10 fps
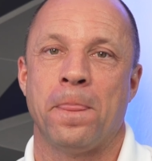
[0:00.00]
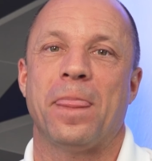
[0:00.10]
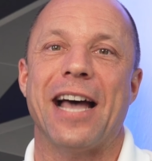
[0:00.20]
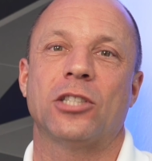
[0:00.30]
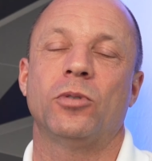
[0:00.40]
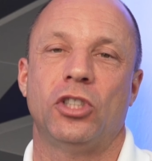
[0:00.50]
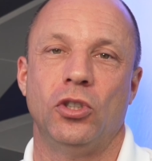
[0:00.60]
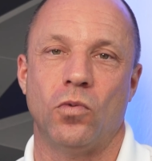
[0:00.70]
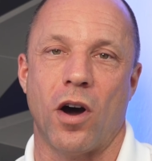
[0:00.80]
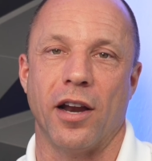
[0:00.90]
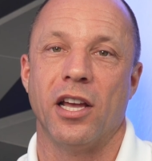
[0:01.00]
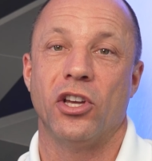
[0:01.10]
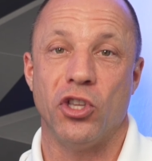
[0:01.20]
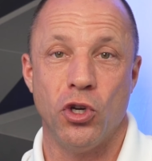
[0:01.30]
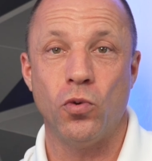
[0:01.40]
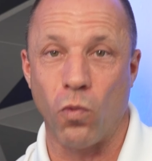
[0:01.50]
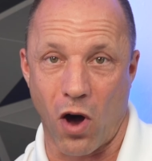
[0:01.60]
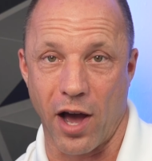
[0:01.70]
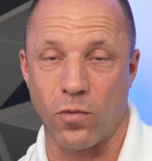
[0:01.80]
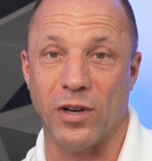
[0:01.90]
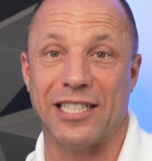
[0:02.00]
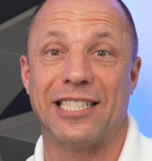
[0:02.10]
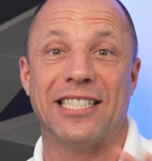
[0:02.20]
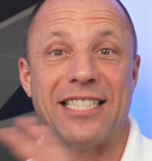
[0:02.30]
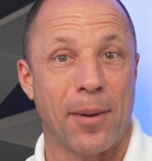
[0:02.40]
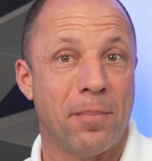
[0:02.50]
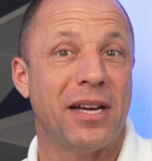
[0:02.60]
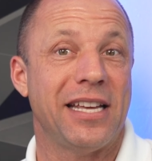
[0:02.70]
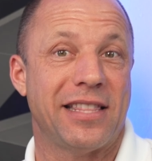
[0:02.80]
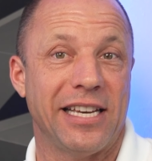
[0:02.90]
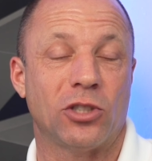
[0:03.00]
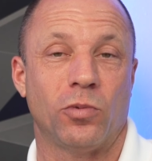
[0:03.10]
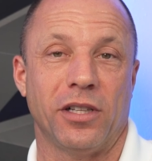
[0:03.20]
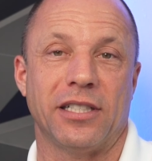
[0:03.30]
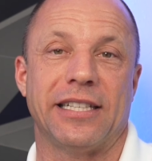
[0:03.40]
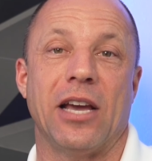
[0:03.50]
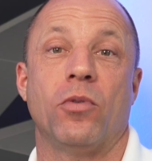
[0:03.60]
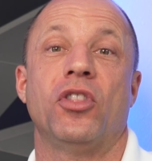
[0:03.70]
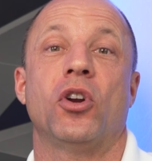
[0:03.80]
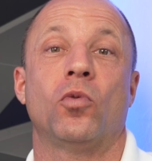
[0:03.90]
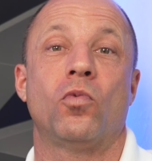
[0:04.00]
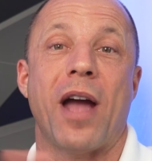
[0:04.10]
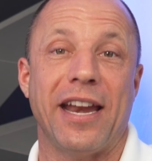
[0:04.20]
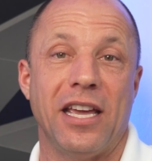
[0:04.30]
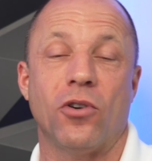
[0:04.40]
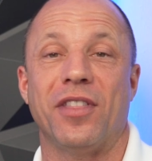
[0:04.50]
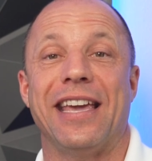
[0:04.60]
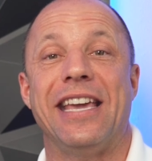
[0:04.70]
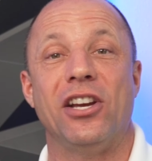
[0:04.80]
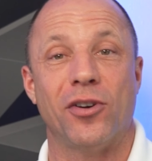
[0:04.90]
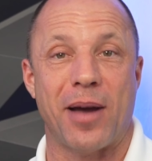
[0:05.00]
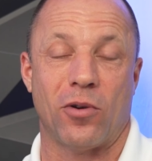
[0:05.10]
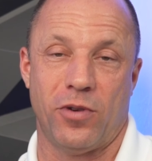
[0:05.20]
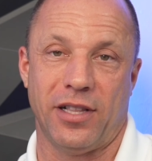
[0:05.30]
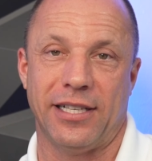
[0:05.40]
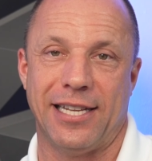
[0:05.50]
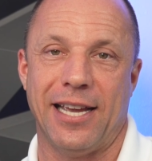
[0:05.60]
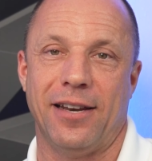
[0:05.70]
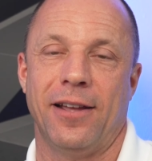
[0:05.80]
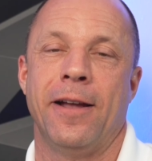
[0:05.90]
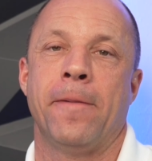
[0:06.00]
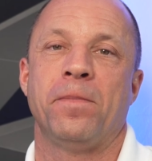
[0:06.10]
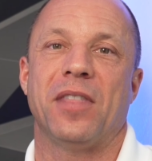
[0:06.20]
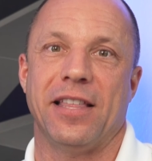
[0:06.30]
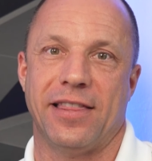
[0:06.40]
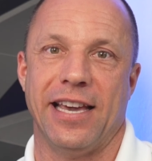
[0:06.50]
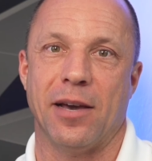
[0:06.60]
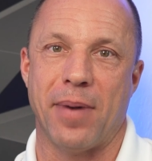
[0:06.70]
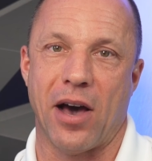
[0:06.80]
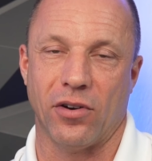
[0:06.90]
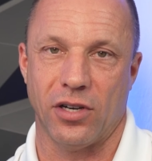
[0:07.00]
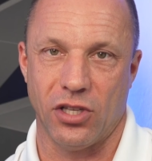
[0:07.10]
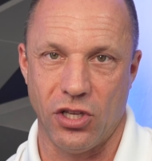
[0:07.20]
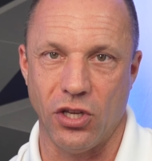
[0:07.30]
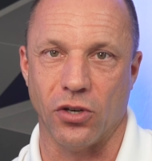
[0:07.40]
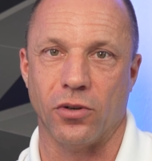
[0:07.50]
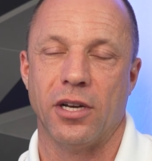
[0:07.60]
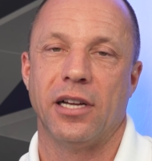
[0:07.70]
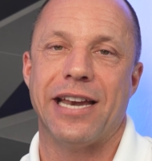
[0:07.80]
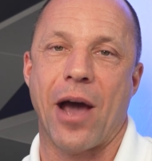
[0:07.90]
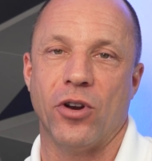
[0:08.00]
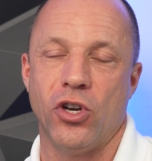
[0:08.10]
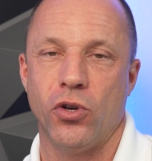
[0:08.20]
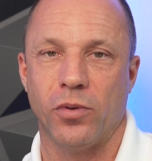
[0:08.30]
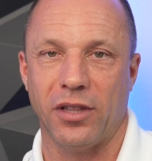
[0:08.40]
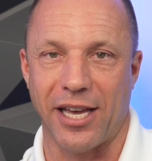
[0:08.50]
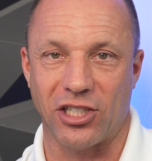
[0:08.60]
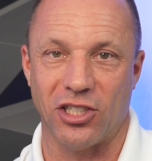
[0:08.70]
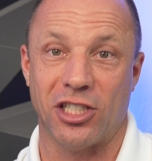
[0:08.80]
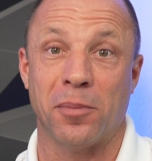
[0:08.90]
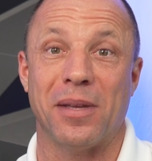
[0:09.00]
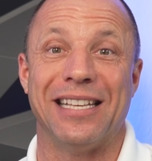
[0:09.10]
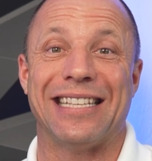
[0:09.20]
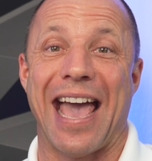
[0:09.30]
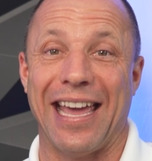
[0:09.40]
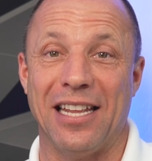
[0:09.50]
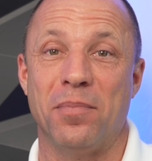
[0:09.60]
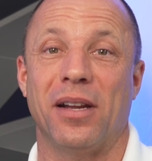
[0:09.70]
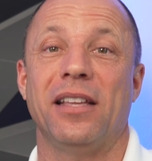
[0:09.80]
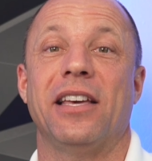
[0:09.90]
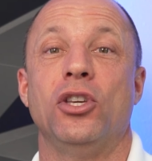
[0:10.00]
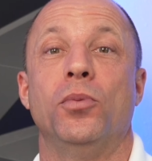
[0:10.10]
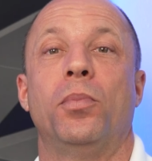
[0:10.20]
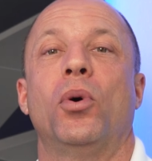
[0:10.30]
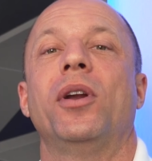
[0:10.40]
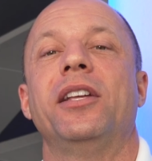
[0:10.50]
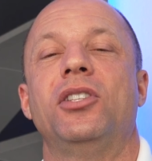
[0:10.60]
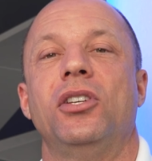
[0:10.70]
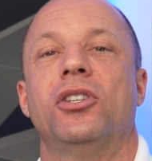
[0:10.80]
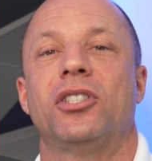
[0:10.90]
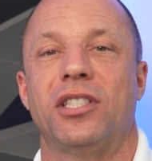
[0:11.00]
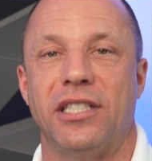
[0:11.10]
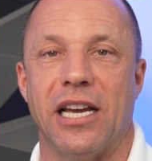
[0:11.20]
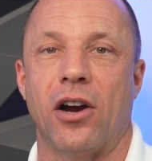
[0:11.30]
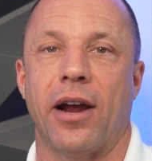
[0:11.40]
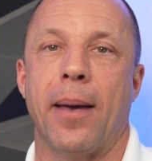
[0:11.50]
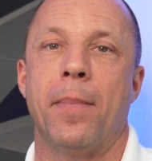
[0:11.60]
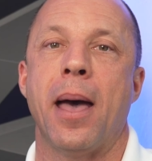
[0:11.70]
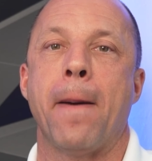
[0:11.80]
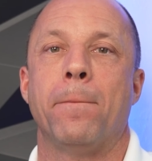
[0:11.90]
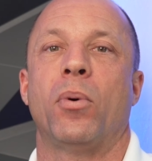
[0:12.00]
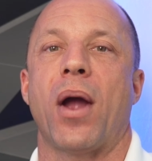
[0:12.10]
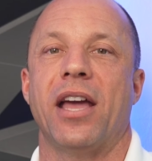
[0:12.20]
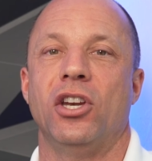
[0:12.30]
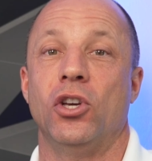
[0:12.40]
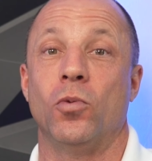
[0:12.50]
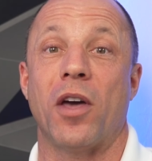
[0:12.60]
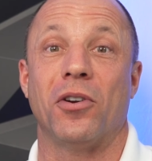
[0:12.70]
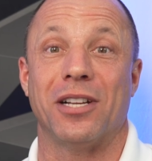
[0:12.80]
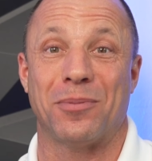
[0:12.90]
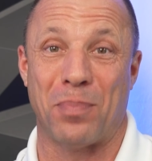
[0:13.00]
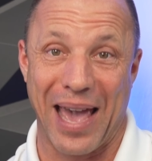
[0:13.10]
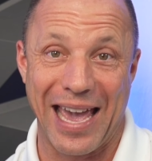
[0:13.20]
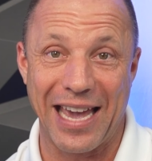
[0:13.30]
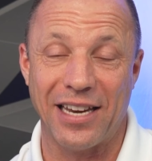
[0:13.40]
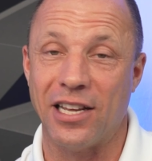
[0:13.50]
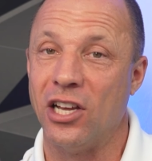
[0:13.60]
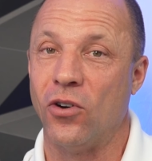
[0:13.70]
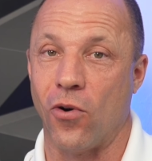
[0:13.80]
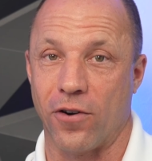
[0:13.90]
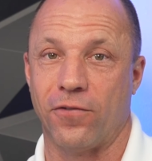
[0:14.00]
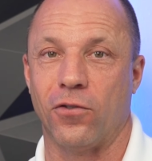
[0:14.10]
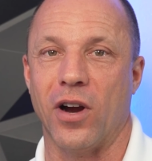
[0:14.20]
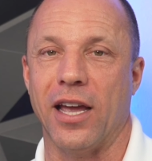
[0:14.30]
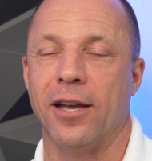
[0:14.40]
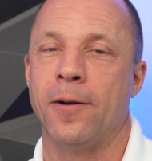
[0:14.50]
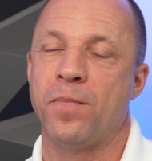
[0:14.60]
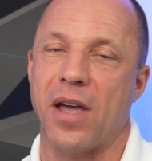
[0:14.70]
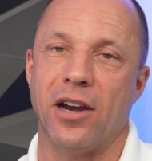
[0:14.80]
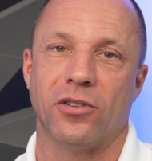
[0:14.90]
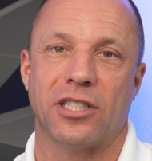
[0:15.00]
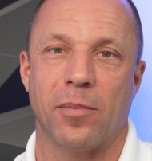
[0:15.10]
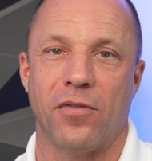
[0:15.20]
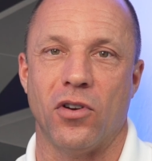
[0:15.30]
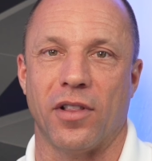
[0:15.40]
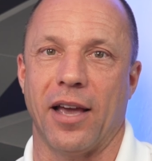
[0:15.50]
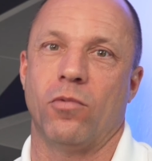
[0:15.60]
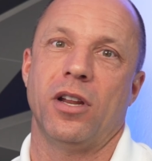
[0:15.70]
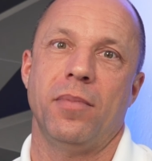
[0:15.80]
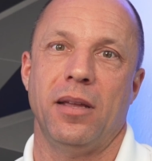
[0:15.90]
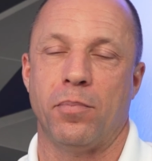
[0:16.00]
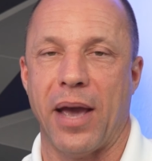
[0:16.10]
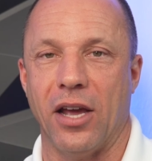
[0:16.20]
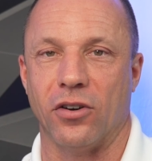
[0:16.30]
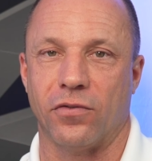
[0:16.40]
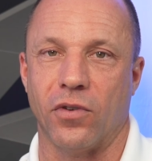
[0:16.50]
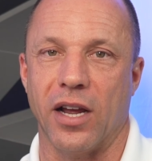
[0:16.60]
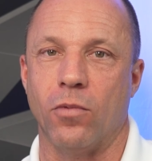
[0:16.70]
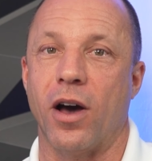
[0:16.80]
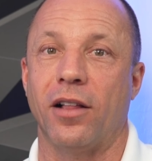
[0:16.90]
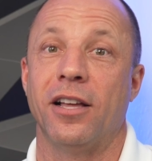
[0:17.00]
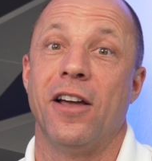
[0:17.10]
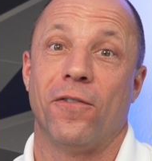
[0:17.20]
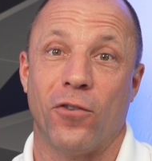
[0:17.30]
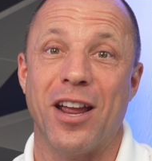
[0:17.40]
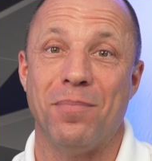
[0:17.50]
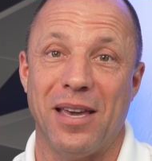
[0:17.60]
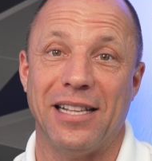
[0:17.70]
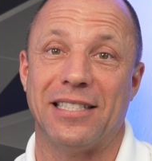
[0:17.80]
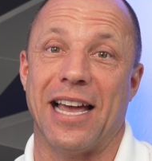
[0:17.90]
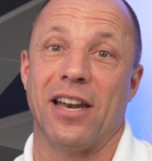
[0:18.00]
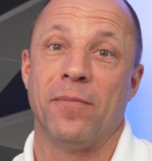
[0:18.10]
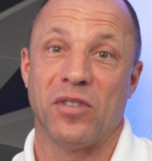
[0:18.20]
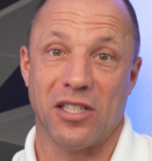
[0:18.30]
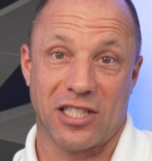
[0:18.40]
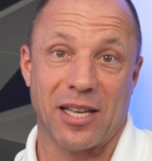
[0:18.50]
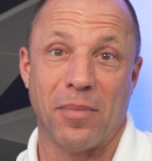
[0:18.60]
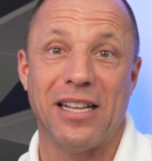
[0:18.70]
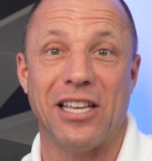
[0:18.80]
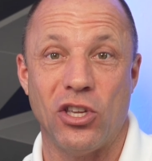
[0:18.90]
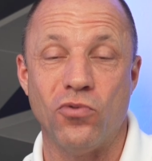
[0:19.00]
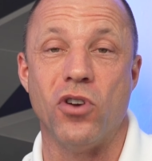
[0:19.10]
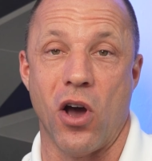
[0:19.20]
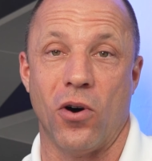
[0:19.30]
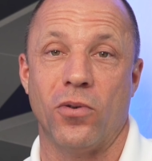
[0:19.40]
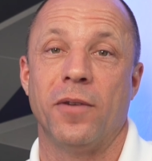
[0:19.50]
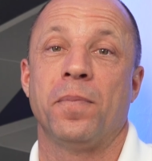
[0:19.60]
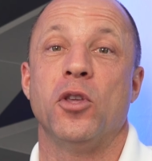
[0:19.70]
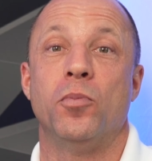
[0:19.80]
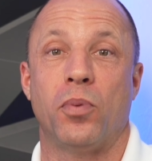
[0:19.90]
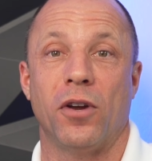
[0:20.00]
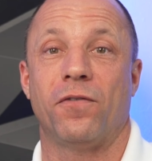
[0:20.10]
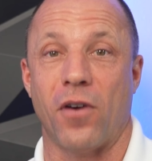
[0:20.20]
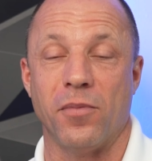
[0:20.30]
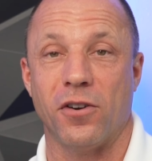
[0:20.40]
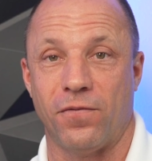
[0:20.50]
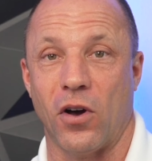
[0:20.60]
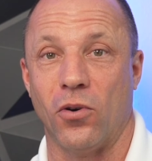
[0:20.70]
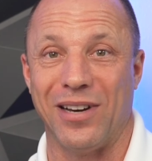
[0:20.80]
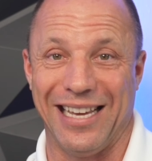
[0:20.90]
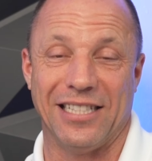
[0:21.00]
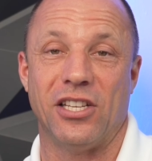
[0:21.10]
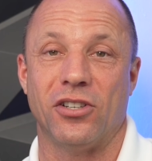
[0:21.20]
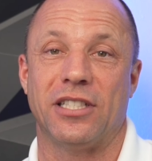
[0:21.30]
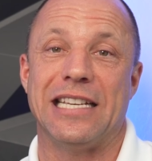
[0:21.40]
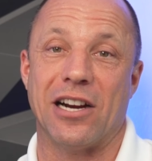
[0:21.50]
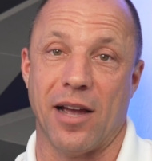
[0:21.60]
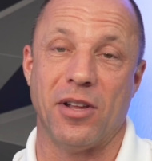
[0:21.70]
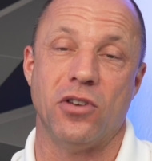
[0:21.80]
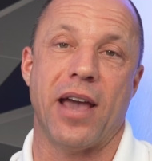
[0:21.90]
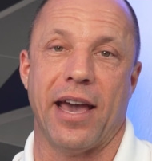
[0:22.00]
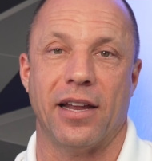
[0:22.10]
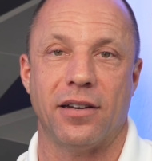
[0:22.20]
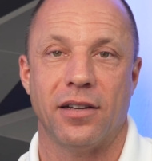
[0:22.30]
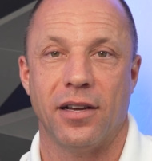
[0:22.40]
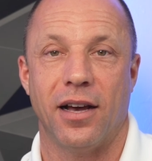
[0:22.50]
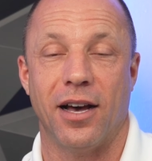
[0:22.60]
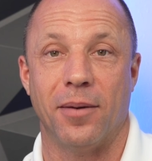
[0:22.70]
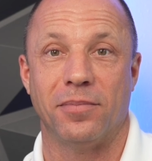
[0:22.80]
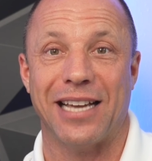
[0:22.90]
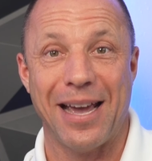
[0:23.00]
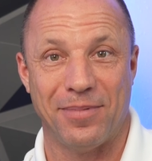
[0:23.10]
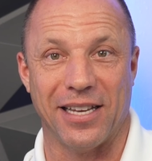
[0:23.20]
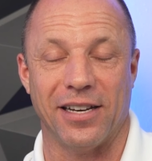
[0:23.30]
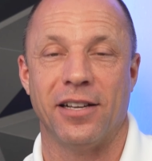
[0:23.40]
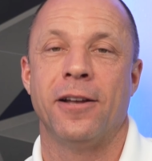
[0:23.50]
That's what you want. You want, when somebody thinks real estate, when they're ready or they hear about real estate, they think about you. Now, a new relationship is anybody that you put into your CRM brand new, whether it's paid or free. I know some of you are like, what do you mean paid or free? Well, free means that somebody that you put from your phone into your CRM and you hand typed it.